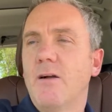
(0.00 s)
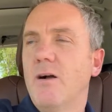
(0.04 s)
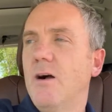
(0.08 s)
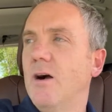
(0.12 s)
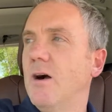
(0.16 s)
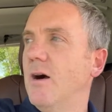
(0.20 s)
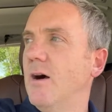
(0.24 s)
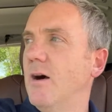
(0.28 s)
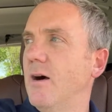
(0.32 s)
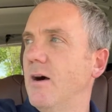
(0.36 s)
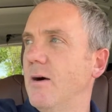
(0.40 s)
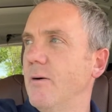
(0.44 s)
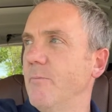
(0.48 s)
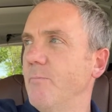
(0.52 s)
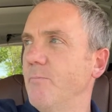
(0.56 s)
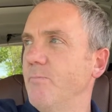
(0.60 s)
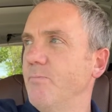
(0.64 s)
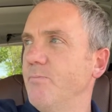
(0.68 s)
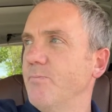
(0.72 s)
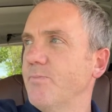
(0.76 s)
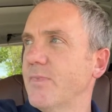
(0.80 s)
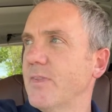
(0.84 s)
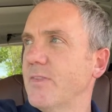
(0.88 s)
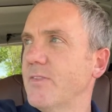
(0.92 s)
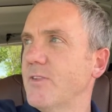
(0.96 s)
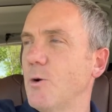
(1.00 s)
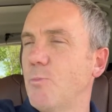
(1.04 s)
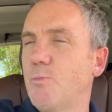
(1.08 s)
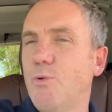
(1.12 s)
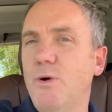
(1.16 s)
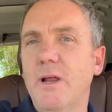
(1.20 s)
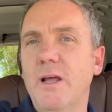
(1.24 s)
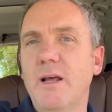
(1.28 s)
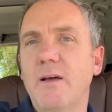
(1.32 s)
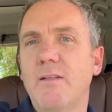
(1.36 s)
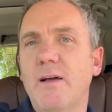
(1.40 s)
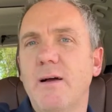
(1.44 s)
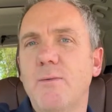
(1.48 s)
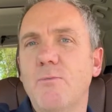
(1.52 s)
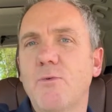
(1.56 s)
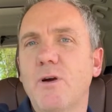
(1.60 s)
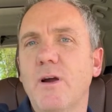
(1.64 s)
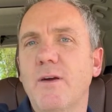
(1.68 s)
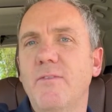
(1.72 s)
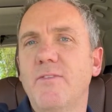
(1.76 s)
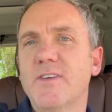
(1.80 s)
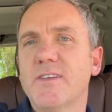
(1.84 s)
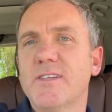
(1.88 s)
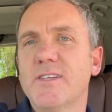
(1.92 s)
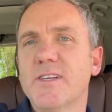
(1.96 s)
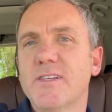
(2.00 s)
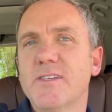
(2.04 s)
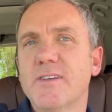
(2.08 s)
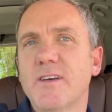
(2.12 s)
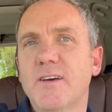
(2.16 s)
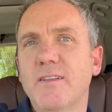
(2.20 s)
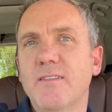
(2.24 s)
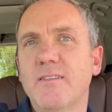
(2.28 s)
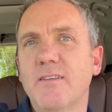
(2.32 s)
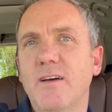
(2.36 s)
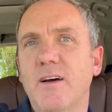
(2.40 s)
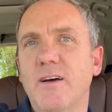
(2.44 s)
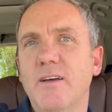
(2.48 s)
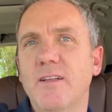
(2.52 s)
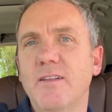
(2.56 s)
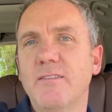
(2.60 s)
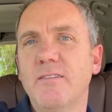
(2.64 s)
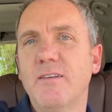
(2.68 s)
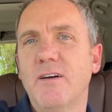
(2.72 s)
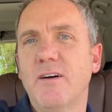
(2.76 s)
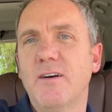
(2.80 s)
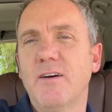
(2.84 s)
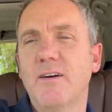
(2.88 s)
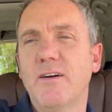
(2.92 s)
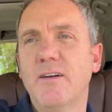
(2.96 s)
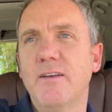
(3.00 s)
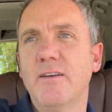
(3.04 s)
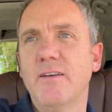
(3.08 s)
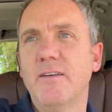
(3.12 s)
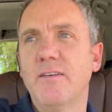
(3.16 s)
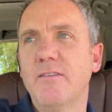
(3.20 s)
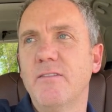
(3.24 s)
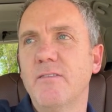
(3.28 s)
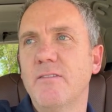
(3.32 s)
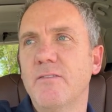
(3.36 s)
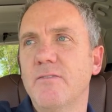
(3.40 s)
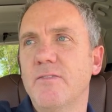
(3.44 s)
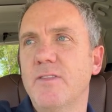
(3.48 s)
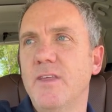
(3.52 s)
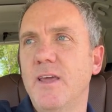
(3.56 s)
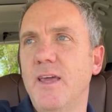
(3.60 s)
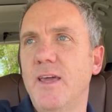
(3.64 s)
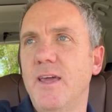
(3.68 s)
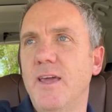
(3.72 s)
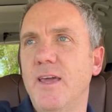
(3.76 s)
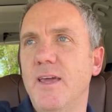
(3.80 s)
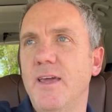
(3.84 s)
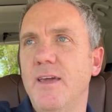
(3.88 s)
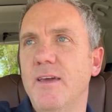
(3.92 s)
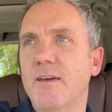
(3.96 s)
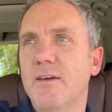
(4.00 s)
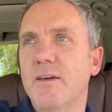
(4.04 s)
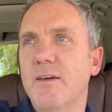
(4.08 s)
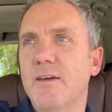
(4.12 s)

they're putting a lot more emphasis on the